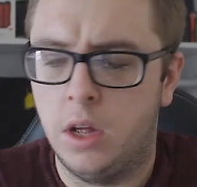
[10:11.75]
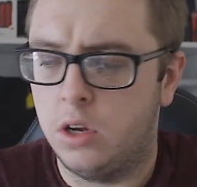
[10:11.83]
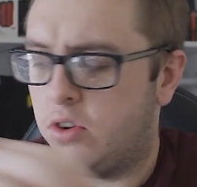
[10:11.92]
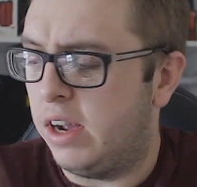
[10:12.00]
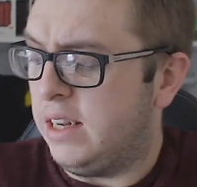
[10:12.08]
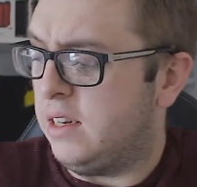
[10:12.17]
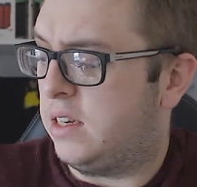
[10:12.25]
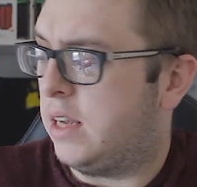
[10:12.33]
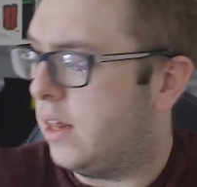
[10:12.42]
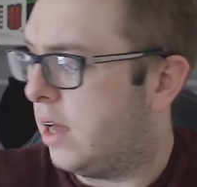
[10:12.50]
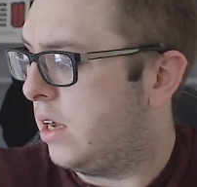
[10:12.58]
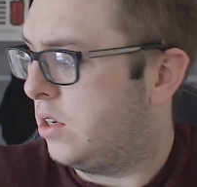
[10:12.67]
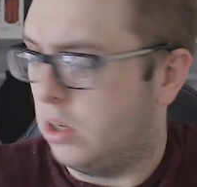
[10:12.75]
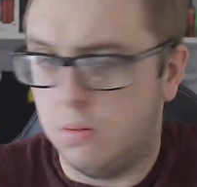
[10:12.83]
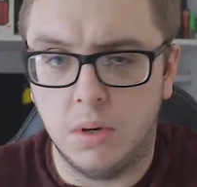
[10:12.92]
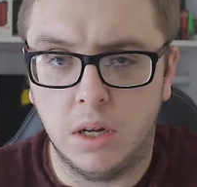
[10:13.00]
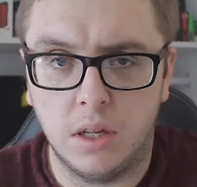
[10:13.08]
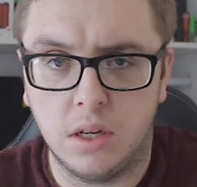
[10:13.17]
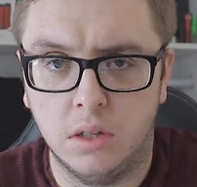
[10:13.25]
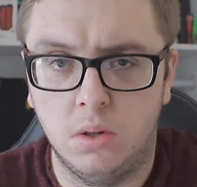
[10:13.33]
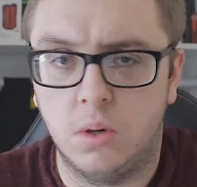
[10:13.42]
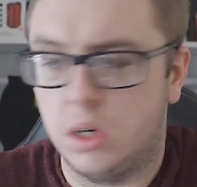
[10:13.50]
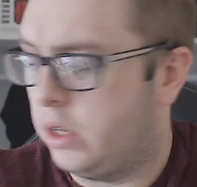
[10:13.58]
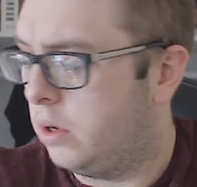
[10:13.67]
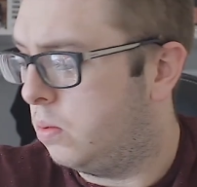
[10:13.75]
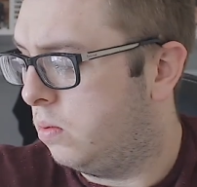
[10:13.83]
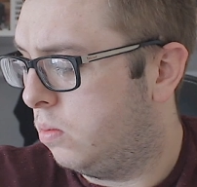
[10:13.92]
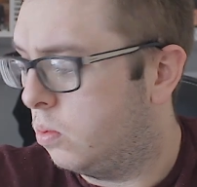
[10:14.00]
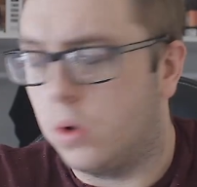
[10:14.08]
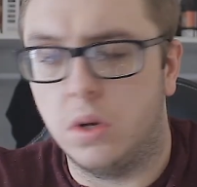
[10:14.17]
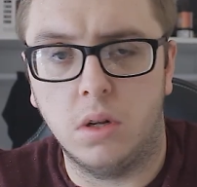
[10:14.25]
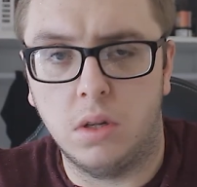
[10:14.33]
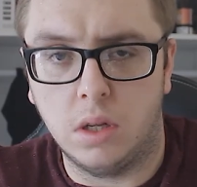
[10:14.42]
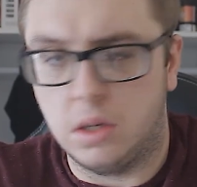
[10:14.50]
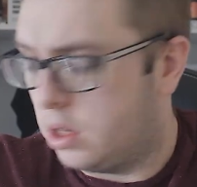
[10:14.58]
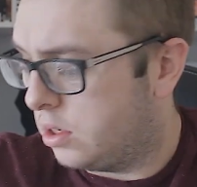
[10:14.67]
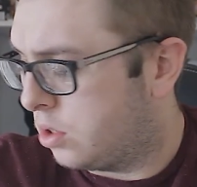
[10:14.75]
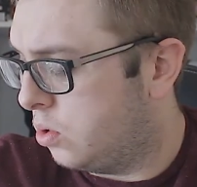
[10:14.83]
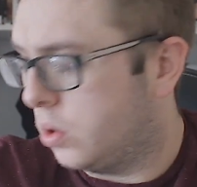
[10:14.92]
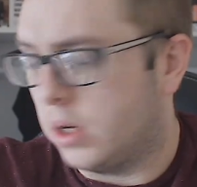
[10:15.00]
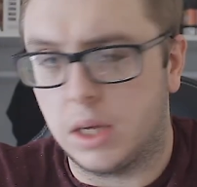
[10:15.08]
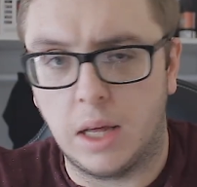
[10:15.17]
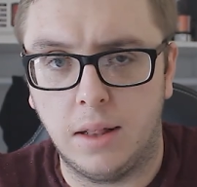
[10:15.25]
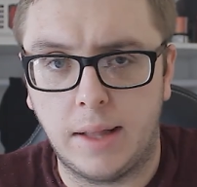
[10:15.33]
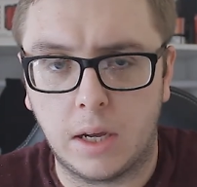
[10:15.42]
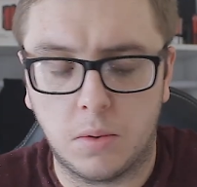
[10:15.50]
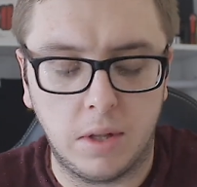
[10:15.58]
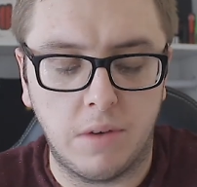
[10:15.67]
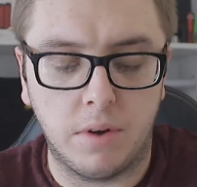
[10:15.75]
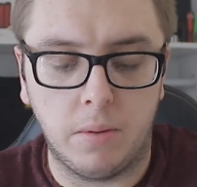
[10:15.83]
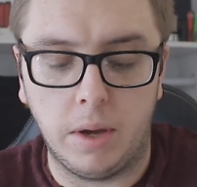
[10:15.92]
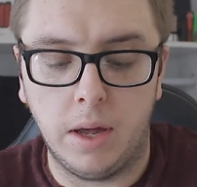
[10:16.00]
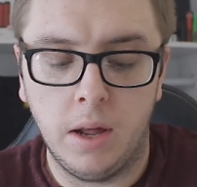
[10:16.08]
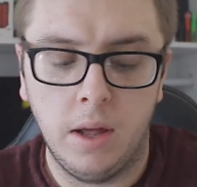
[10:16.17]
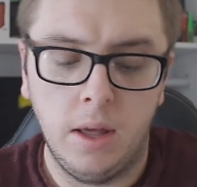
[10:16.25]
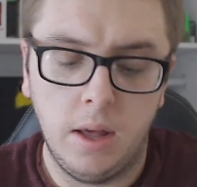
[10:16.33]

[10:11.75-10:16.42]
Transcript: Try and sit that somewhere that you're not going to want, that's not going to get liquid everywhere.